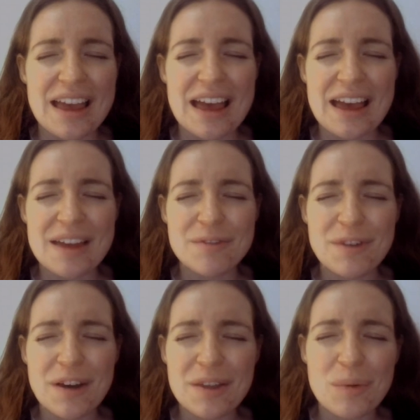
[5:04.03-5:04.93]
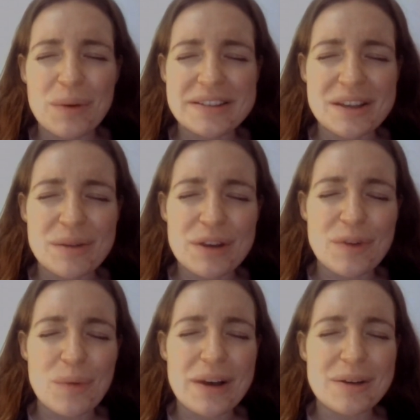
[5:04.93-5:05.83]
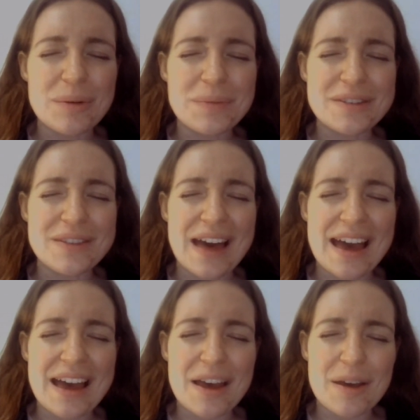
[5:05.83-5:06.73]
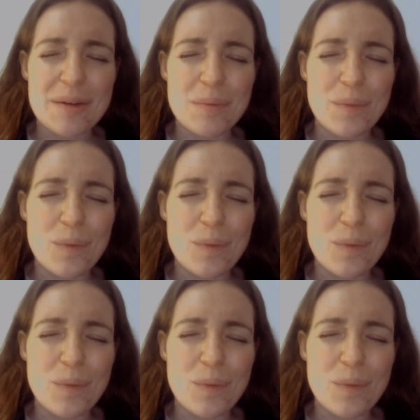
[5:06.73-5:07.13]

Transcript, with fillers: and Father, we're so overwhelmed that um,